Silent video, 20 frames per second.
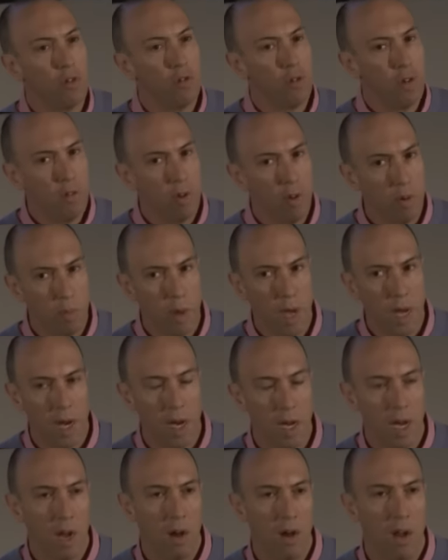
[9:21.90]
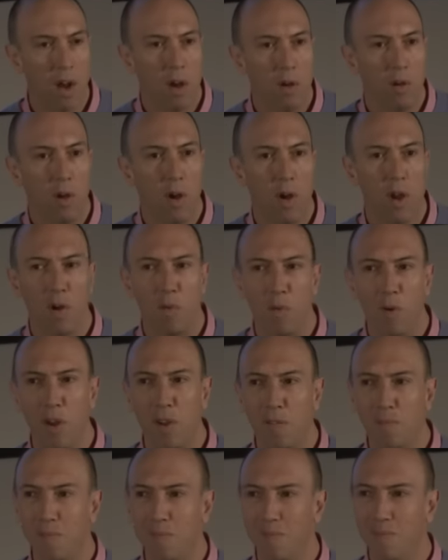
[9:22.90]
trivial matter. Now, I don't want
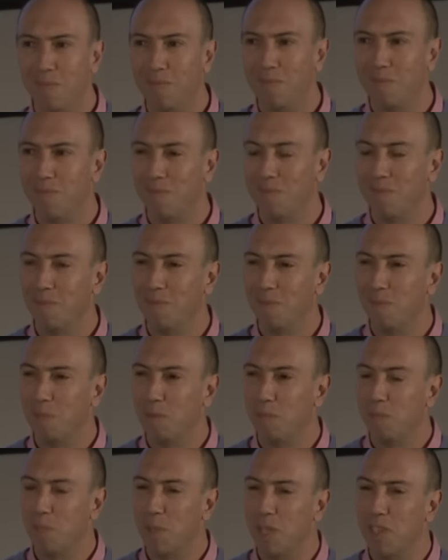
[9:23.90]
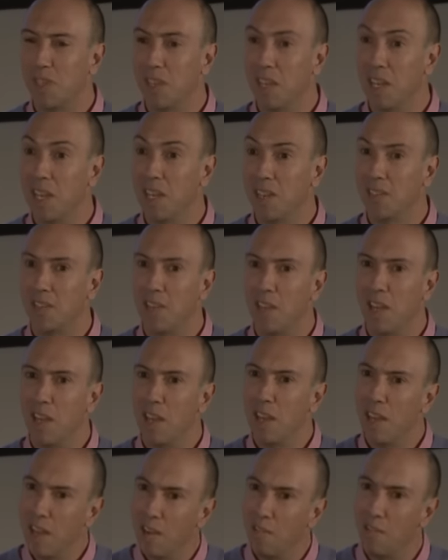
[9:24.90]
to be seen as
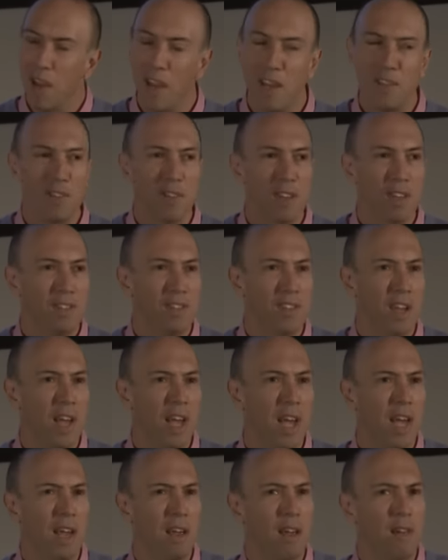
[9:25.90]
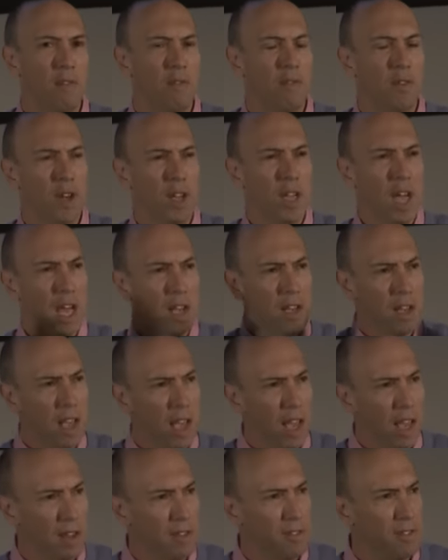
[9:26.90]
the evangelist saying, forget
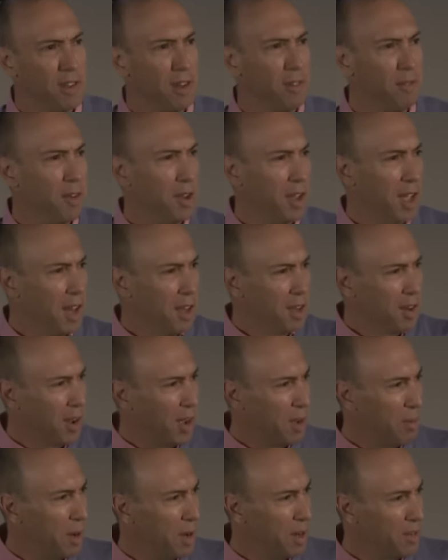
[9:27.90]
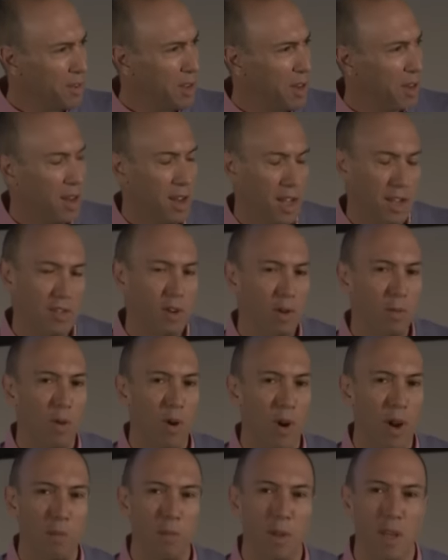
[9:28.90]
cancer, forget diabetes. That's not
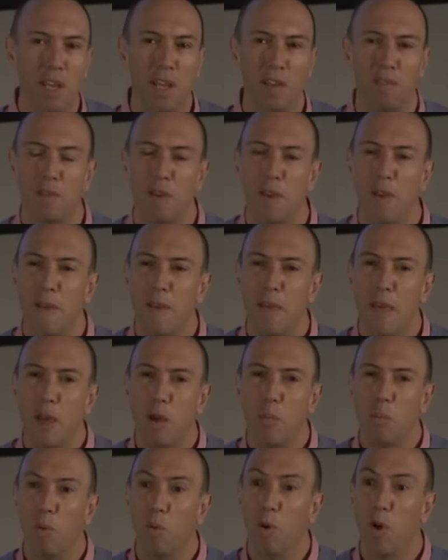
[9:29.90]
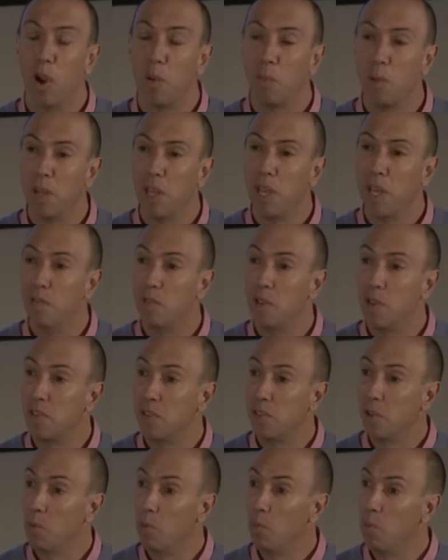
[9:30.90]
what I believe. But what I believe is
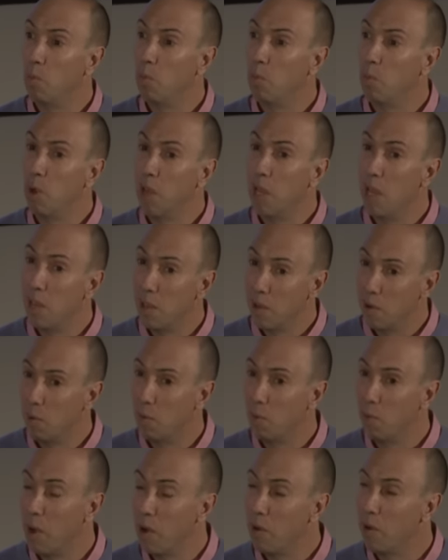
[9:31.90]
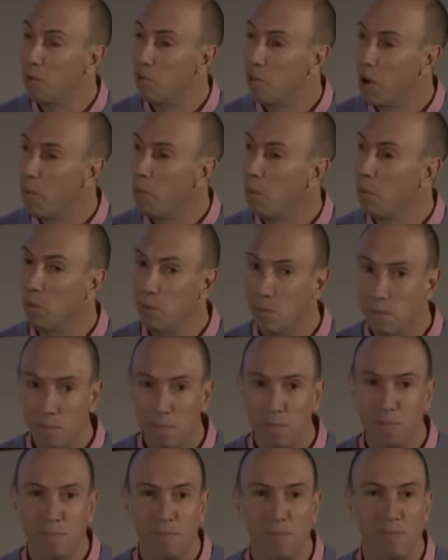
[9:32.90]
that we're in trouble
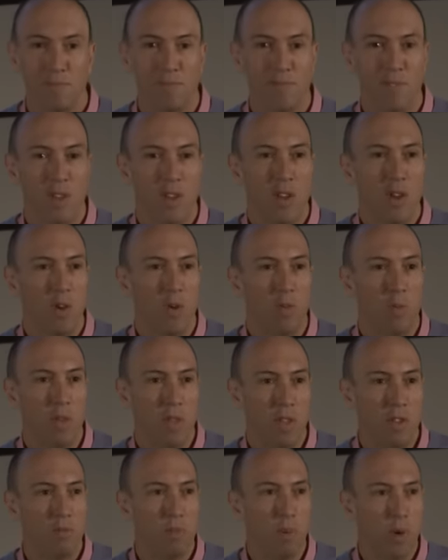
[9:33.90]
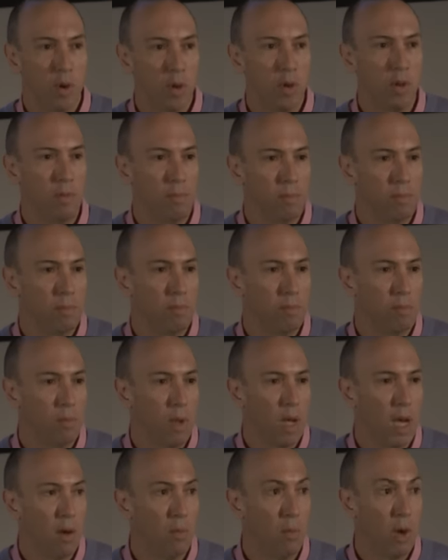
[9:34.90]
with this burden,
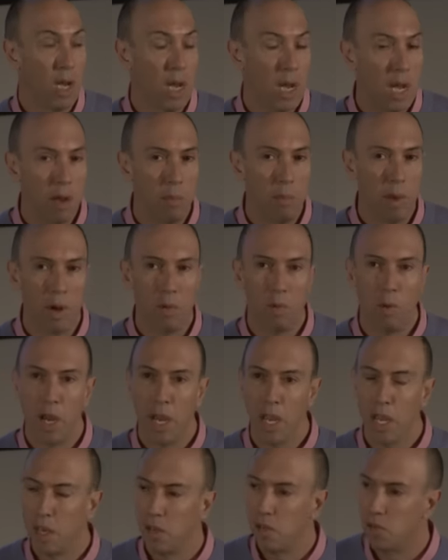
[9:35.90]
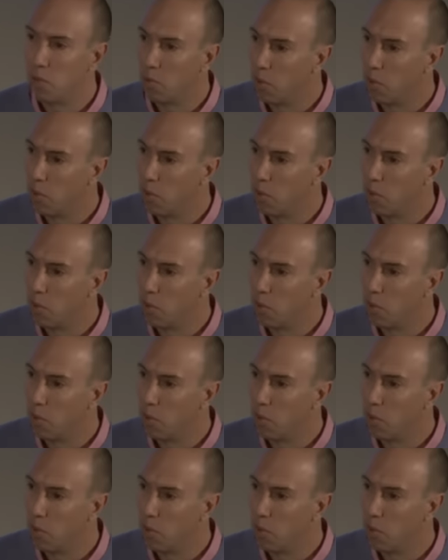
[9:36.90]
and we need a better way to